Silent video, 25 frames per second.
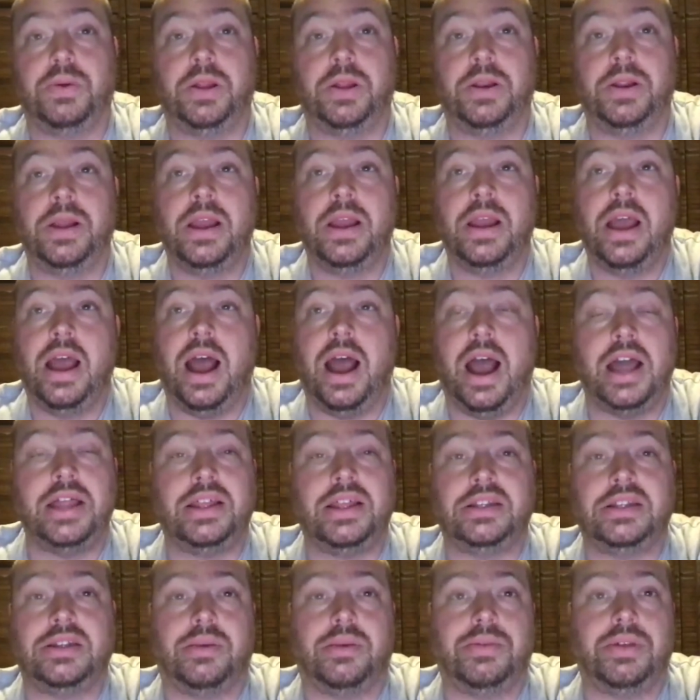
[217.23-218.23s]
But I
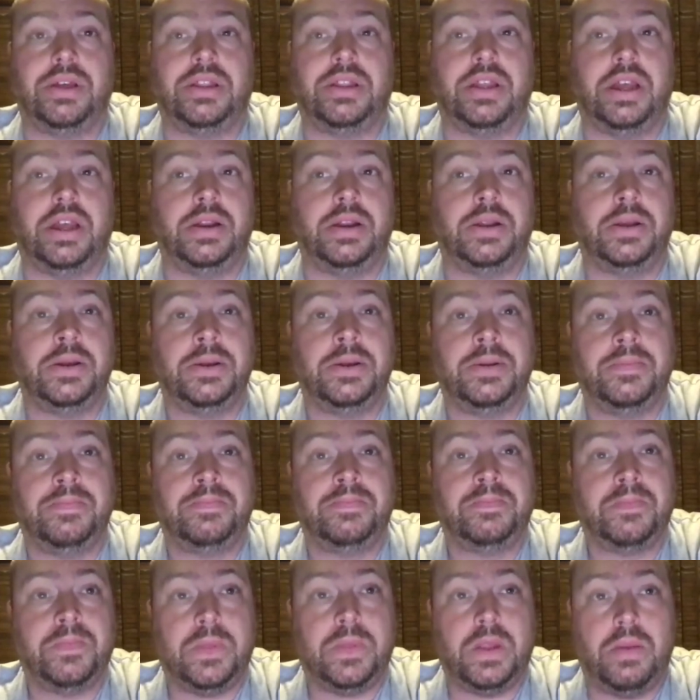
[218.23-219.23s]
think something that
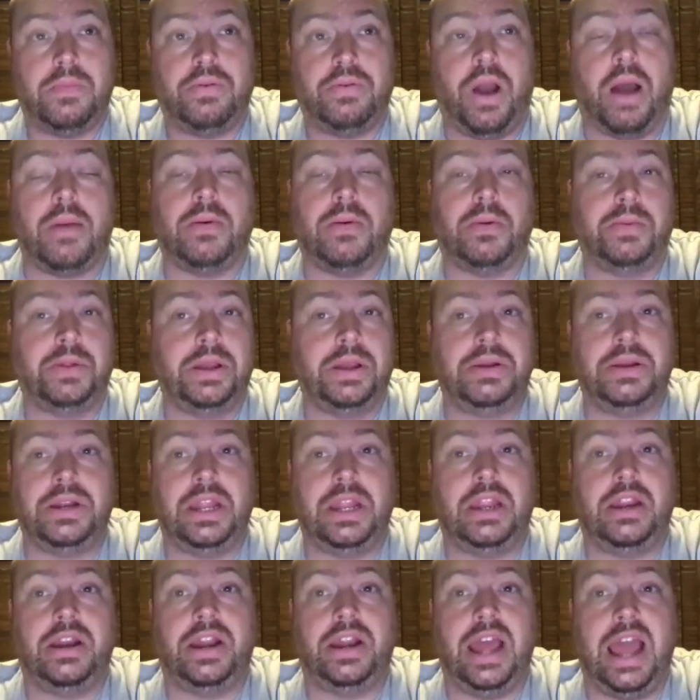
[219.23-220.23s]
probably
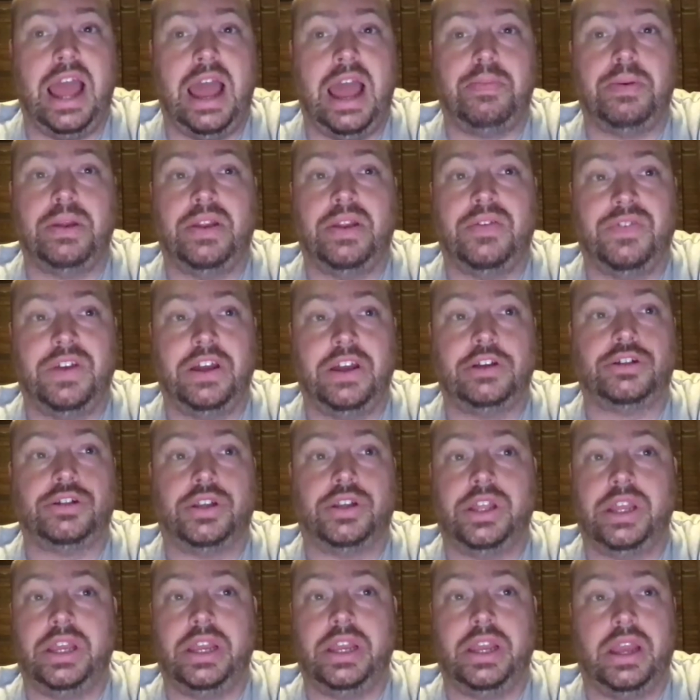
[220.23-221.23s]
needed to happen
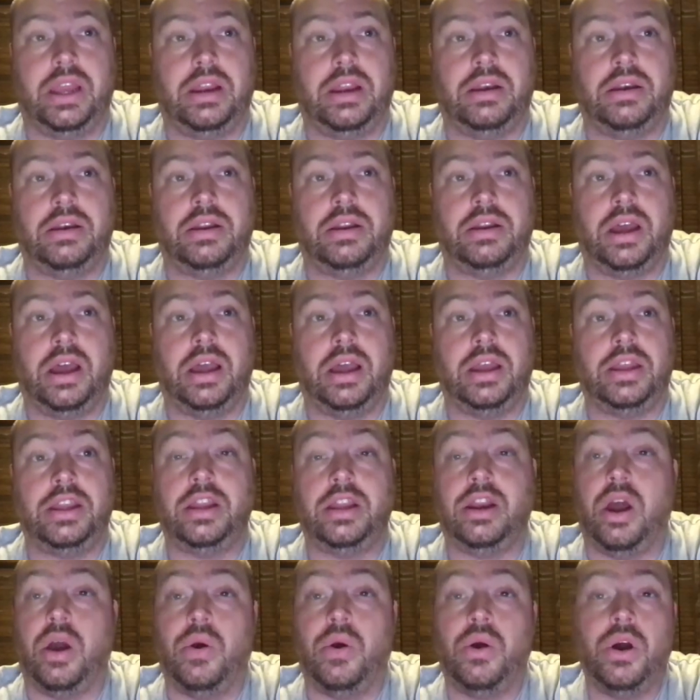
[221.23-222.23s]
eventually, and uh,
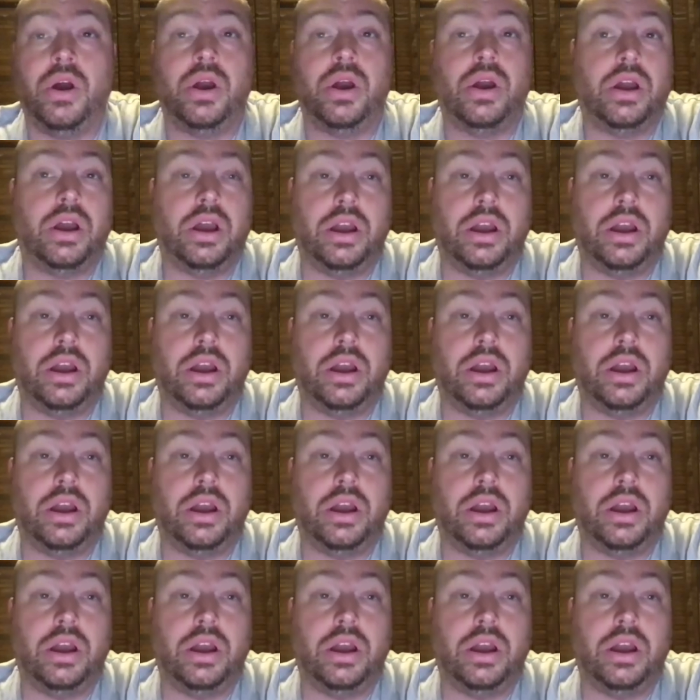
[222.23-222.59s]
you know